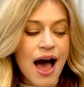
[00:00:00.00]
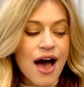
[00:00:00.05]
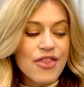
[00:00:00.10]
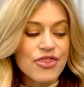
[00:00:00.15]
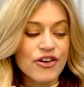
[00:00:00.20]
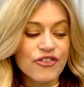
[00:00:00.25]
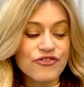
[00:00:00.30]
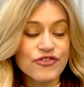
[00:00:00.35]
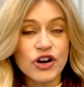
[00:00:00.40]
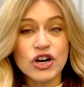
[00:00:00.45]

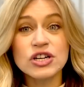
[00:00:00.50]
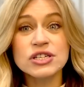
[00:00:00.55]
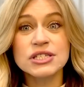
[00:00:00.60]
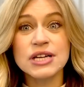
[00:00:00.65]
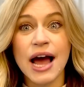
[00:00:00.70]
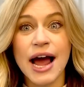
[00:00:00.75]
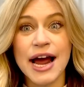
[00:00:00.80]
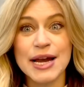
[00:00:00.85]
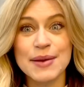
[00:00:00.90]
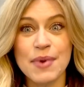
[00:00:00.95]
The first
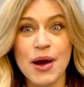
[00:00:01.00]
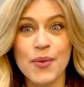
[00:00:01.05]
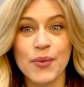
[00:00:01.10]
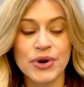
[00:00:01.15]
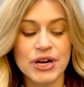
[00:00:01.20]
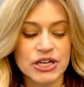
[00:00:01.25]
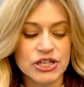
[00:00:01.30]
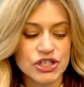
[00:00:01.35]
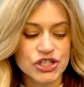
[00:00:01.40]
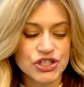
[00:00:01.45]
item I
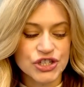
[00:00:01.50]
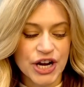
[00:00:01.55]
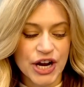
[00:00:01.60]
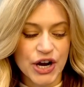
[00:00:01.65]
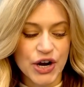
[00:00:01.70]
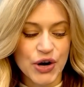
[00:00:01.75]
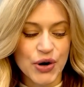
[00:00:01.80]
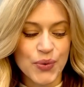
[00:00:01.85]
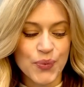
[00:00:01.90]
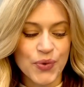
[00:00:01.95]
wanted to
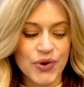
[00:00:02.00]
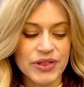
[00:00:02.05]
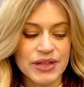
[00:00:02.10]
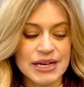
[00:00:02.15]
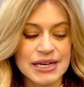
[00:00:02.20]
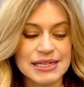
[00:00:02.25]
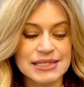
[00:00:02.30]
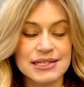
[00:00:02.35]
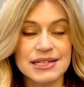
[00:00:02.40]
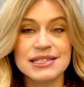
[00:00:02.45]
share were
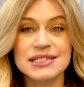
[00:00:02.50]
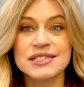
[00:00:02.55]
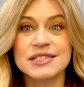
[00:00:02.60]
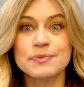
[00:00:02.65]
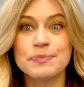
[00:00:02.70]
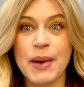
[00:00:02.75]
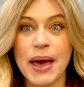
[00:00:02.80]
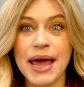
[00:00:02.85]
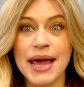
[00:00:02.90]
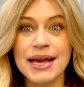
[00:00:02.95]
these
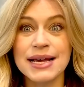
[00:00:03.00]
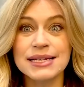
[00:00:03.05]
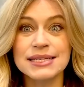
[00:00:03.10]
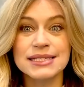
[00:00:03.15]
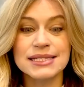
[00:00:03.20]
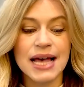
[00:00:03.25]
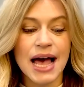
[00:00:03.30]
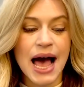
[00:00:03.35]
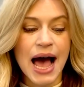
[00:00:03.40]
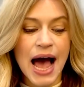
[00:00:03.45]
Spanx
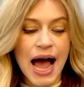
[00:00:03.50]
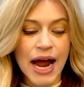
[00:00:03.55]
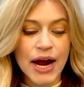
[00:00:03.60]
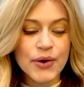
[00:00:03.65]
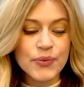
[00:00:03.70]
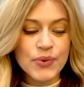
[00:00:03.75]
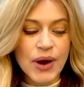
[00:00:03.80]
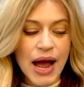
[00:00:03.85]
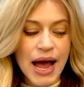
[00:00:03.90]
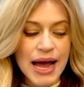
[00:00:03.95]

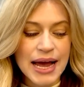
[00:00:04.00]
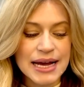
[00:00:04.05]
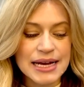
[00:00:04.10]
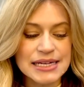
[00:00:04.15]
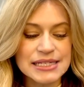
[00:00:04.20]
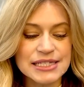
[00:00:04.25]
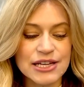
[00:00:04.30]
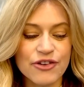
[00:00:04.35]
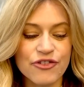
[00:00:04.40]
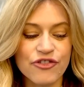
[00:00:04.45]

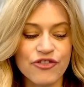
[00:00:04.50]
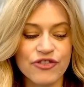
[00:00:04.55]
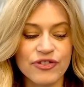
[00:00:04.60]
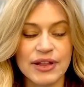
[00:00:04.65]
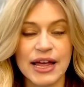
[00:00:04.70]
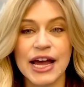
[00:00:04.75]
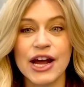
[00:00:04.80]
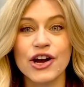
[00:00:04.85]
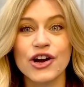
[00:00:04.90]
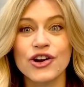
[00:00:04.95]
high-rise
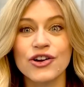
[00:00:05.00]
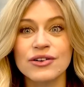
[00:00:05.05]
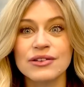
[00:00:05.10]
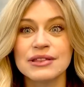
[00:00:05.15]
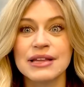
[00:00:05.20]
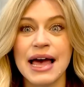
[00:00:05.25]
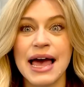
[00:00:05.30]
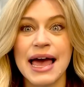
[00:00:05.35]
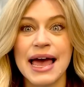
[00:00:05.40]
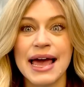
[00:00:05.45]
flare
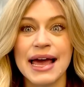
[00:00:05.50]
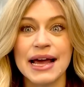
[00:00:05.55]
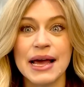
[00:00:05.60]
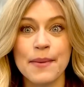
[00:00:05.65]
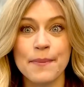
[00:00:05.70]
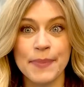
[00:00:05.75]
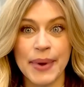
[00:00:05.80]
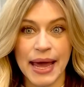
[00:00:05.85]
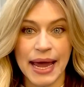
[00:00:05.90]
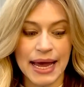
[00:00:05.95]

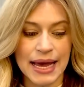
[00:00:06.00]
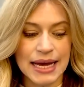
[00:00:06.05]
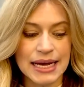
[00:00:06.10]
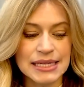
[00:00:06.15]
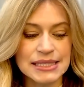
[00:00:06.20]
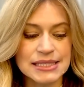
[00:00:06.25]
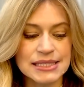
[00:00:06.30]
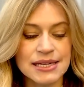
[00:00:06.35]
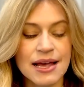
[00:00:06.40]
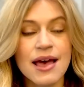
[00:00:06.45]
leg
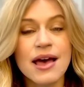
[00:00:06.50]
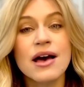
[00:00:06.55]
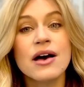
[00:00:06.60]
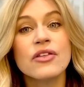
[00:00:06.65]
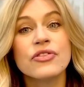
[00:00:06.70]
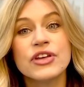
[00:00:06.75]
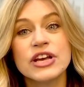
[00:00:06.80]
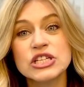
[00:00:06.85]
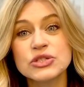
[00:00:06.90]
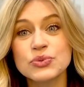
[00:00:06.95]
pants.
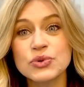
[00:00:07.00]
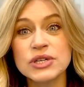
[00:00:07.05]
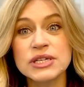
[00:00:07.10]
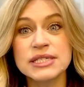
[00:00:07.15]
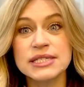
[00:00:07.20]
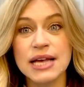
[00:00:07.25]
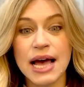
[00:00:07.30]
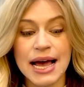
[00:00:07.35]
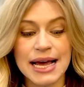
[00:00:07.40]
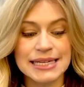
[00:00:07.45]
These were a
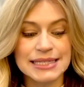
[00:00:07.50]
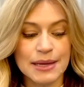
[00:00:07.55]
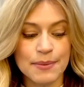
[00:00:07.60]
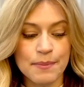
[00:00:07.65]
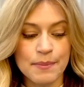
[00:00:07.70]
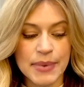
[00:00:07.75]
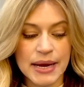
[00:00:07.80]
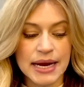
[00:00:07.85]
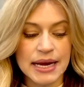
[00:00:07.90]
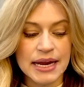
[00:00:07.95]
size
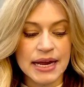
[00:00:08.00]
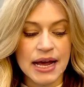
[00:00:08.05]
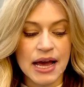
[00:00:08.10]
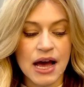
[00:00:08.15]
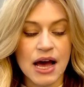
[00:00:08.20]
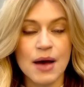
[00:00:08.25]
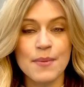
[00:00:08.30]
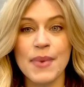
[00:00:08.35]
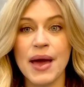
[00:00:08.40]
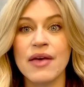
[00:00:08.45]

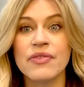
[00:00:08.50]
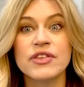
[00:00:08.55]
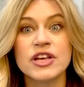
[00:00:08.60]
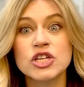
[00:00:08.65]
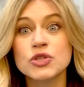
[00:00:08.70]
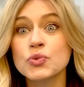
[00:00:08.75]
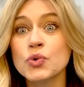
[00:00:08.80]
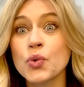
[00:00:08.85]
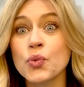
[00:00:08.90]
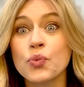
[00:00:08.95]
medium, and these
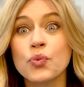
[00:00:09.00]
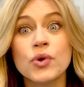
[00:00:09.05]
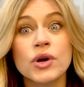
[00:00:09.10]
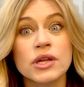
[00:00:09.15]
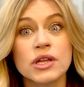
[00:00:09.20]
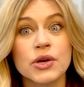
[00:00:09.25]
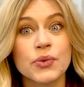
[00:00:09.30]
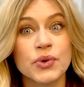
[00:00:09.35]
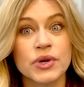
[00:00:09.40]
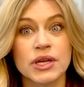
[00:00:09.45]
were
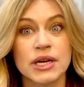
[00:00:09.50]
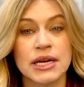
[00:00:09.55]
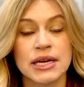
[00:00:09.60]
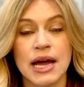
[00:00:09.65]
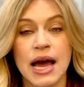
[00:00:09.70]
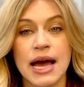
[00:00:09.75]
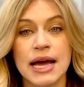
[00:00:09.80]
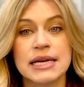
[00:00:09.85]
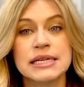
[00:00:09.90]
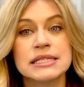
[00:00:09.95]
really, really
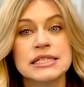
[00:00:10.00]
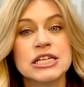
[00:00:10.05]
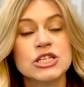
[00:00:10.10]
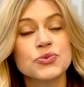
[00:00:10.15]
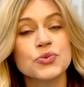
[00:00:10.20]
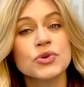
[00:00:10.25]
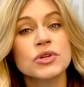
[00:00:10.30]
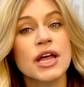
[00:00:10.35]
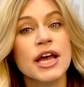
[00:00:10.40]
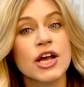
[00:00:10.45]
nice. These
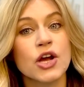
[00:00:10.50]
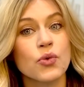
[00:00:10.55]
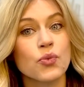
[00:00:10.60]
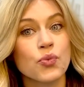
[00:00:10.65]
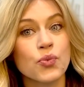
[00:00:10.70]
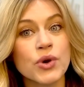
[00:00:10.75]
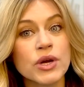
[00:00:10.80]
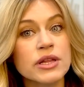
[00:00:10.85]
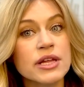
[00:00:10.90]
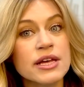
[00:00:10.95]
were like
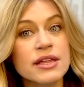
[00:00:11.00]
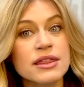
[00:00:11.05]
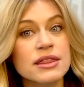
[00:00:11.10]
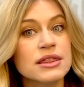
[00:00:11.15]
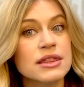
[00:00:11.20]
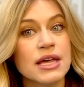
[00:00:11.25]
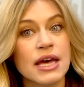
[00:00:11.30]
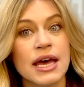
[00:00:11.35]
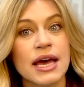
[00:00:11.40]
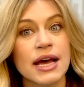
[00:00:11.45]
really
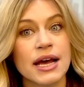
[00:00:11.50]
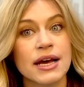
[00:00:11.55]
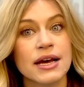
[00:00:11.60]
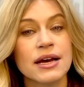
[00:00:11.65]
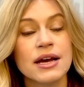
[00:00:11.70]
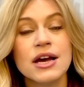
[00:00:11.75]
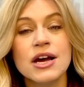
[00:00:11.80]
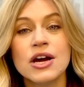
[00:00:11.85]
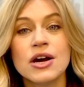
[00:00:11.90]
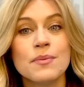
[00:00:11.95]
thick
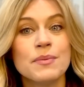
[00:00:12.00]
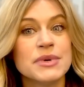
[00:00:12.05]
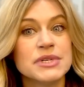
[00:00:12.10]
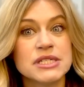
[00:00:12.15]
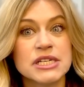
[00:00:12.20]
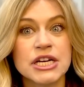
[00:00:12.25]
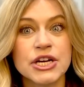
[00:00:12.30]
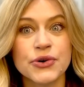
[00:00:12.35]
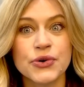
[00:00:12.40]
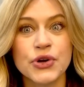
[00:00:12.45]

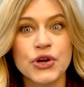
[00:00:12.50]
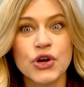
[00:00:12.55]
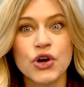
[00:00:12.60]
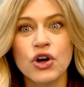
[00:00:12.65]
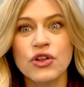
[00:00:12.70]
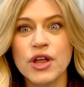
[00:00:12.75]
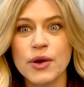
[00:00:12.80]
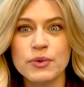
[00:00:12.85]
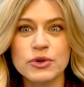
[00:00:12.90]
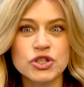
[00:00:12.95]
material.
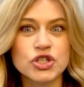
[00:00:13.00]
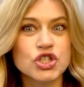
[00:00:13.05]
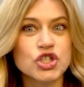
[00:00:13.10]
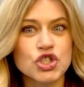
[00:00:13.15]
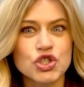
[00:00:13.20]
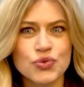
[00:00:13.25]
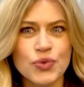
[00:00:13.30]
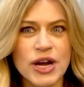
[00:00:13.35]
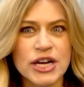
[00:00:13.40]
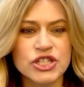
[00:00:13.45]
They were
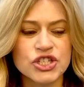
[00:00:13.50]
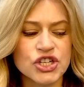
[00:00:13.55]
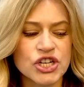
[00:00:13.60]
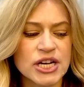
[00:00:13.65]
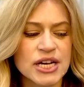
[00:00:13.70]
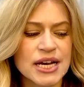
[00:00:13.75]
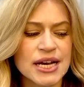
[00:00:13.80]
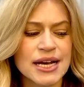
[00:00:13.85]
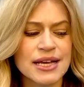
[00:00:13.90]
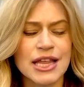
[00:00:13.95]

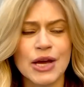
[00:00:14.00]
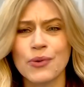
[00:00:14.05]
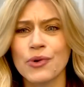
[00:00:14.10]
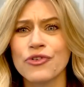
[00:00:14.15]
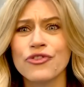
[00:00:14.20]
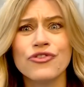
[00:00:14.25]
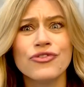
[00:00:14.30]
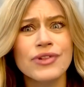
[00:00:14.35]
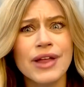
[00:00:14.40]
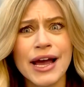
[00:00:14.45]
stretchy, they were
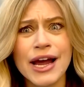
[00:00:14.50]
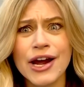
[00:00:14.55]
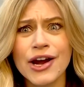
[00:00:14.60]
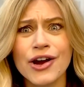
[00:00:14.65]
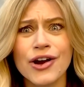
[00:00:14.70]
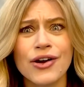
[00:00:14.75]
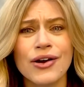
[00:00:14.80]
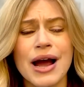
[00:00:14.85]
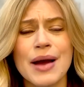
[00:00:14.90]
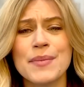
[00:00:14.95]

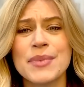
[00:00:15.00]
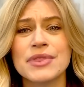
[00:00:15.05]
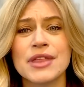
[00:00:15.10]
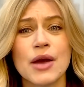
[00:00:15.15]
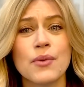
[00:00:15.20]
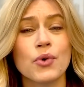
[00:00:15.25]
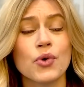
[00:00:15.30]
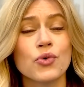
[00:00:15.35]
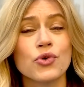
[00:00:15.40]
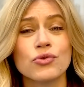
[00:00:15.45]
flare. I mean, they
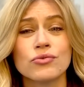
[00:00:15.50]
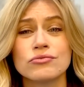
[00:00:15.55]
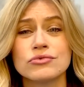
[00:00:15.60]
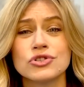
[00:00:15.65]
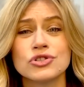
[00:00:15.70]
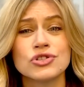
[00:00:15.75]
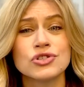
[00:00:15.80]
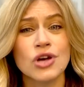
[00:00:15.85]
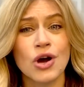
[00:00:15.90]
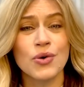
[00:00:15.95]
were
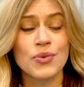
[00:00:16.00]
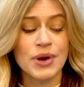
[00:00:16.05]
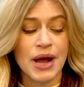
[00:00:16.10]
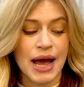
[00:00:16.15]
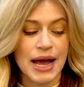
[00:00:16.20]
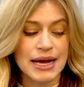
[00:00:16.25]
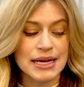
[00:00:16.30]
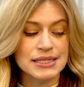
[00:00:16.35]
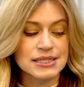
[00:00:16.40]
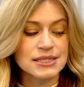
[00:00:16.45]
so
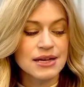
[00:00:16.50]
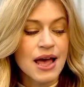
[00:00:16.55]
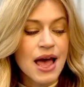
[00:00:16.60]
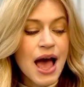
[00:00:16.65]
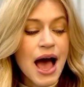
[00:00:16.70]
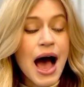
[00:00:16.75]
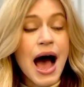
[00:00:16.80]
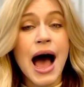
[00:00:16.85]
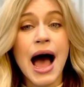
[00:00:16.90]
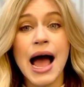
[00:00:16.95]
nice.
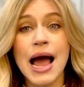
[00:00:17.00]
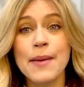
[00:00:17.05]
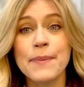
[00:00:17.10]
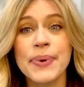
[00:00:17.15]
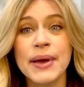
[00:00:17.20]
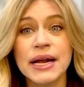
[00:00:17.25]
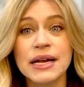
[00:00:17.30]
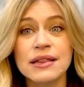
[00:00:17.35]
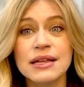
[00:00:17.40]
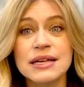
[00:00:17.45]
I
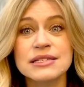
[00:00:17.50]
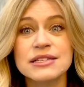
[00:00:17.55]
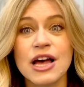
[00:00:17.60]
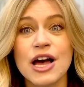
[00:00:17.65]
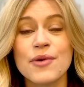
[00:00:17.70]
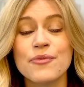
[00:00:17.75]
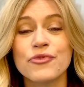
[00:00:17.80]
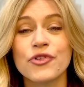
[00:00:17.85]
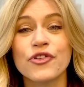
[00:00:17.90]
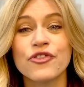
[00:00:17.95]
picked these
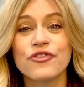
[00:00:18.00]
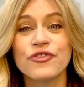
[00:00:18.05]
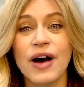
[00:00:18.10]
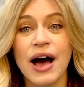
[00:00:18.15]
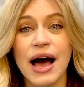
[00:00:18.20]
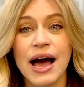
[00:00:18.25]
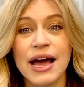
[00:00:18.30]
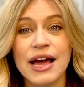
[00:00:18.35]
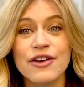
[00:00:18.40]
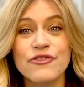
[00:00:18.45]
up for
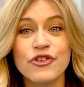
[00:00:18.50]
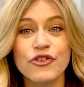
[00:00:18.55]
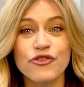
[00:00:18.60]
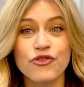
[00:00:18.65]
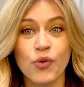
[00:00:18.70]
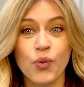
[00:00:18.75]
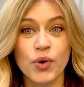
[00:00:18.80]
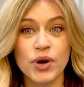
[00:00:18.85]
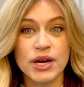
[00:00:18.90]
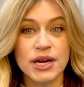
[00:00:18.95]

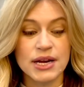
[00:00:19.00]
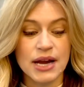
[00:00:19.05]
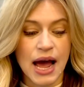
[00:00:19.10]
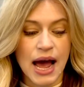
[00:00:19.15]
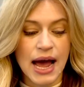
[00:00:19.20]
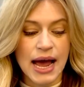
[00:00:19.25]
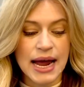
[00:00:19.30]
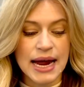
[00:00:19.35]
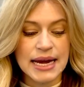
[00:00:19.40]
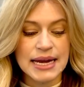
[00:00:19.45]

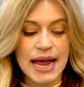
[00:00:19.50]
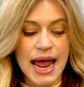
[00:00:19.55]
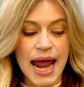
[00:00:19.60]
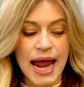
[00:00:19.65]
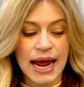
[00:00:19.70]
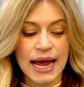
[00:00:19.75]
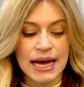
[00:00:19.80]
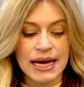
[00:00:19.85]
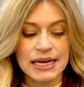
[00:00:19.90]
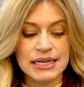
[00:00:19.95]
$5.49,
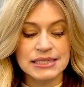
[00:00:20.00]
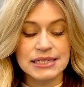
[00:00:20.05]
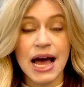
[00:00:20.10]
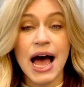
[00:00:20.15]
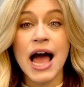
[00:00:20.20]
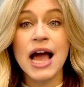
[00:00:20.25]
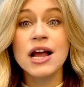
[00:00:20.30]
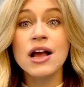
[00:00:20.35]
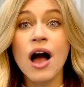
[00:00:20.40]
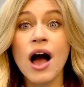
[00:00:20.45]
and
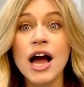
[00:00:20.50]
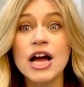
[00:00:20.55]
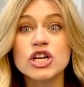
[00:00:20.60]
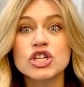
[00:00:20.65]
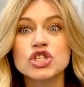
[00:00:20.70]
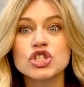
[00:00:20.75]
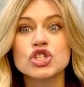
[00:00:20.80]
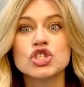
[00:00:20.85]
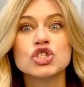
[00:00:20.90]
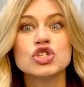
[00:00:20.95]
I got
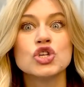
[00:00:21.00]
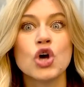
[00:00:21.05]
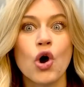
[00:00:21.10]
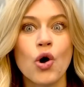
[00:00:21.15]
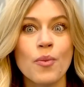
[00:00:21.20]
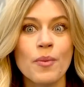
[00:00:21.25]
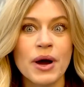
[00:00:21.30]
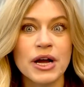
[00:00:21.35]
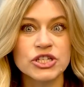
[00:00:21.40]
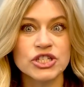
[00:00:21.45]
so
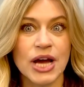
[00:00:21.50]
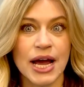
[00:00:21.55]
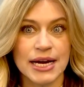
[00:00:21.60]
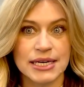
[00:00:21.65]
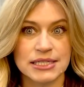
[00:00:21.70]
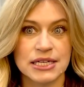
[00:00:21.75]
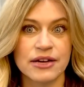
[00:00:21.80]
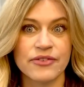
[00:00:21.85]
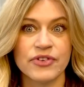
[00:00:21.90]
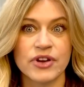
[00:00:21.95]
much
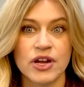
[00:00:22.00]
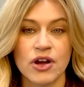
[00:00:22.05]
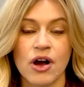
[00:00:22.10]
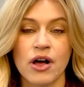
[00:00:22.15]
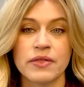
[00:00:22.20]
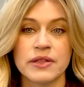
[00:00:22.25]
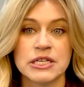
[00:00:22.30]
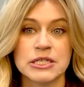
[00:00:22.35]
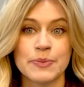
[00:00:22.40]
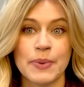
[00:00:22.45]
activity on
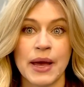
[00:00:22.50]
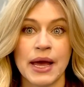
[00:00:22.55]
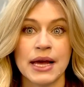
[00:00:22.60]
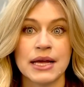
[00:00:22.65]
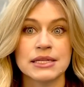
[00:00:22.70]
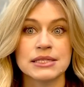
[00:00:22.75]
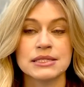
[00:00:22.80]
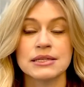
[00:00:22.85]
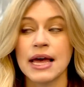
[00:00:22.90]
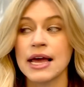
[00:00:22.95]
these
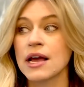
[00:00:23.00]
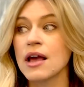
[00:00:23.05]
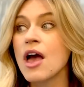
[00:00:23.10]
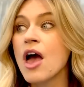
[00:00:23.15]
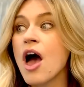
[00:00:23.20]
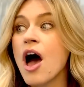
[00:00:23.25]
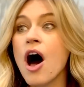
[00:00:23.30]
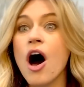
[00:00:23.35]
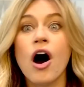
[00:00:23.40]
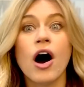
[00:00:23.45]
pants. Like
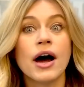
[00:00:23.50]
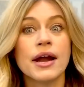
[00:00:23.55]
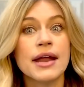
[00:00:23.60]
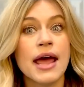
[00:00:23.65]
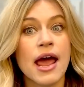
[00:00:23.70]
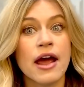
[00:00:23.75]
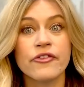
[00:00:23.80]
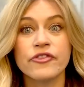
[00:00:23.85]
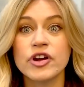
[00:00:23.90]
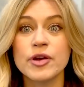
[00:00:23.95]
on
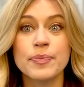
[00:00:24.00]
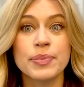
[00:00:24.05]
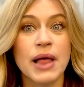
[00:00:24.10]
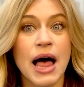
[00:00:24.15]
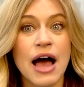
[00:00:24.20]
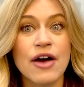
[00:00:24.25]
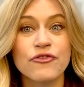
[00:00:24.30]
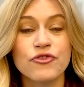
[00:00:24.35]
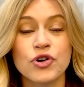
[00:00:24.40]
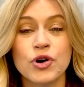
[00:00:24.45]
every
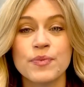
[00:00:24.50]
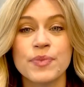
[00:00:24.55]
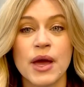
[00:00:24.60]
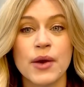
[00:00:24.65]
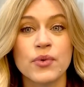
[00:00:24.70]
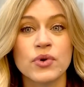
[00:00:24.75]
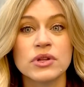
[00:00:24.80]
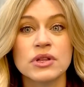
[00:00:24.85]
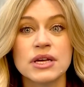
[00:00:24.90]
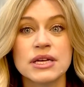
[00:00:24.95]
platform they
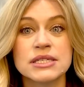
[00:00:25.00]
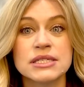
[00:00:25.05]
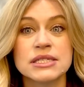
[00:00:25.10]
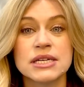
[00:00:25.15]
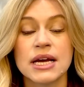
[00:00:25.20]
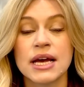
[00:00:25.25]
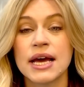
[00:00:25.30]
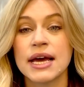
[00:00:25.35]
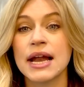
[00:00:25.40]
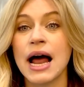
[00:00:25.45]
were
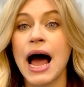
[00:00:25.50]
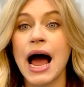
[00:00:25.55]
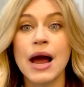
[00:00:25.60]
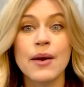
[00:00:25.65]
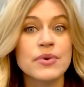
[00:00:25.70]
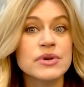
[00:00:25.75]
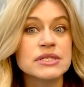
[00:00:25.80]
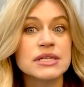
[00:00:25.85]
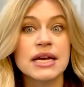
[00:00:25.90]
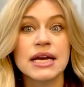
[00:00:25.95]
listed, I
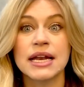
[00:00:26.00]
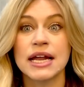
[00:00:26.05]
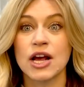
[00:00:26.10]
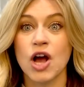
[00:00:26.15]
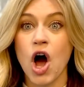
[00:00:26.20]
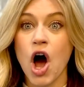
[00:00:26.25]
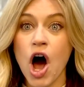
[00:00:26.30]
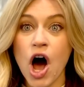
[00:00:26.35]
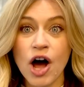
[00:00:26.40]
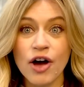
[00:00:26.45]
was getting
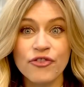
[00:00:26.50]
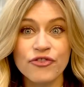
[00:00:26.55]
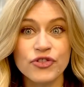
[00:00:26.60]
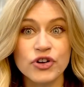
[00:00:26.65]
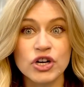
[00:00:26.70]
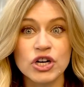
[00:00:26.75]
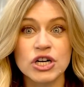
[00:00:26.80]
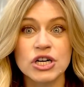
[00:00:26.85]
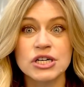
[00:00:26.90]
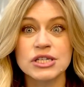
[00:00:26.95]

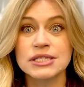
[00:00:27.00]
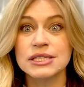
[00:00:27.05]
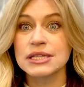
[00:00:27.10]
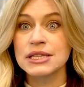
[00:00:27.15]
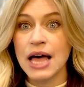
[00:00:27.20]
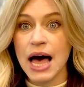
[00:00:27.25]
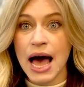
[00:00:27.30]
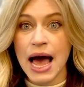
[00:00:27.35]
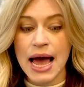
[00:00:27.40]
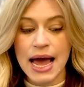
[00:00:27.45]
offers,
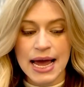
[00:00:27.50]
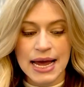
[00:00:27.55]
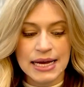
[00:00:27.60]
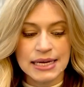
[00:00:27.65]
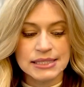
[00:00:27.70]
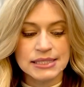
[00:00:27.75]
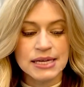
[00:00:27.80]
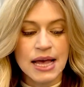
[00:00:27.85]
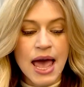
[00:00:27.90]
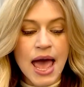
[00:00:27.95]
likes.